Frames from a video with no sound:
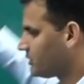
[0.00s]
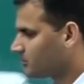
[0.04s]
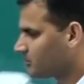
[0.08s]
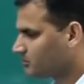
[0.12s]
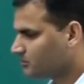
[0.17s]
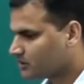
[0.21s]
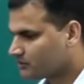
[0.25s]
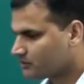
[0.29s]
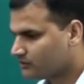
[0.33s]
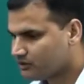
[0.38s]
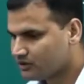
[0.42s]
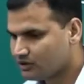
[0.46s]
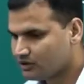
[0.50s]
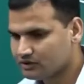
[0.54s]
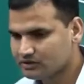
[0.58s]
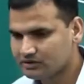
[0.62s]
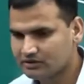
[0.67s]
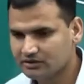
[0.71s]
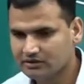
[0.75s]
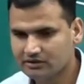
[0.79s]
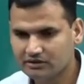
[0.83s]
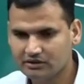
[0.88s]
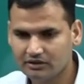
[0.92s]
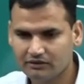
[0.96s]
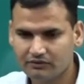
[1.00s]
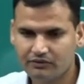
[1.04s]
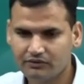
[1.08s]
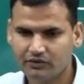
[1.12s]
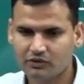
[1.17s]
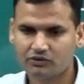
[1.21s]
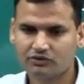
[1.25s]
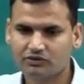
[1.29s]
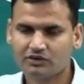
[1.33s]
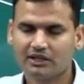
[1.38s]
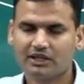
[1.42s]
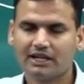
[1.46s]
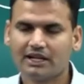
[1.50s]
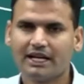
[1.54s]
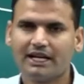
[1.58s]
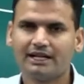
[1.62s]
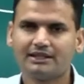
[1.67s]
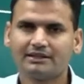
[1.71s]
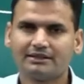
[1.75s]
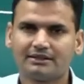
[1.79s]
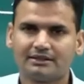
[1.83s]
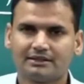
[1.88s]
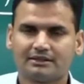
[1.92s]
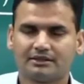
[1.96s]
permafrost is the frozen
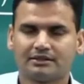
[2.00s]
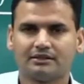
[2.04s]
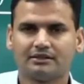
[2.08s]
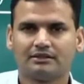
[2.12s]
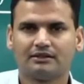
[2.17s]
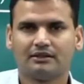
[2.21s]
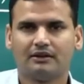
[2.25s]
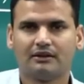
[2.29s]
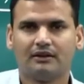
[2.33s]
lands.